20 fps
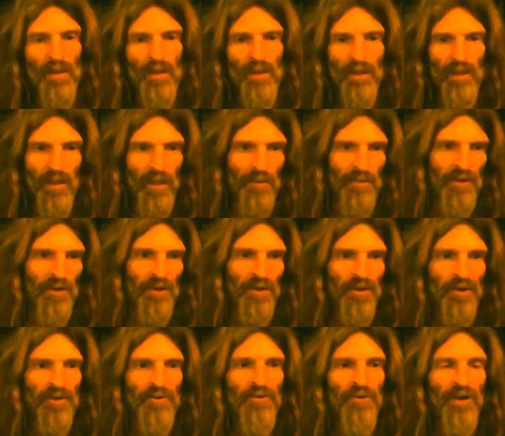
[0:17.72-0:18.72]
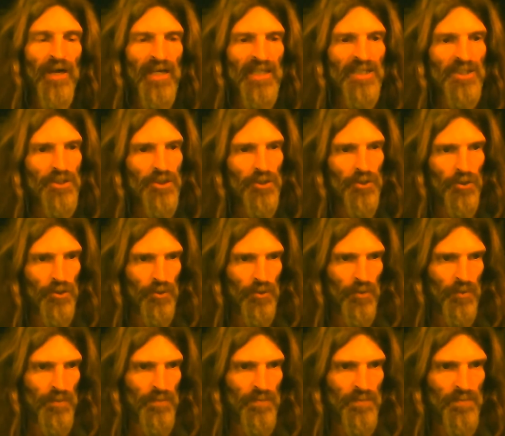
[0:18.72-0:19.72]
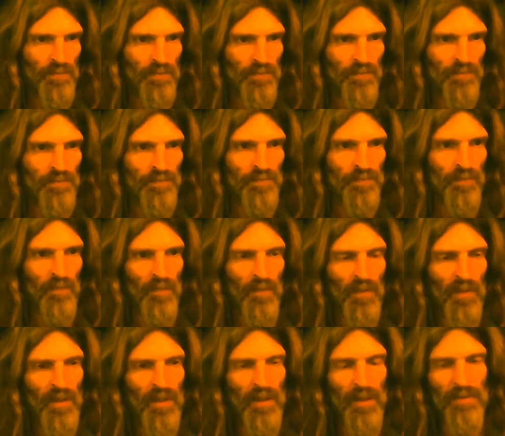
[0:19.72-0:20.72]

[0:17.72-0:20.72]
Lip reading: I'm here to address you. I'm going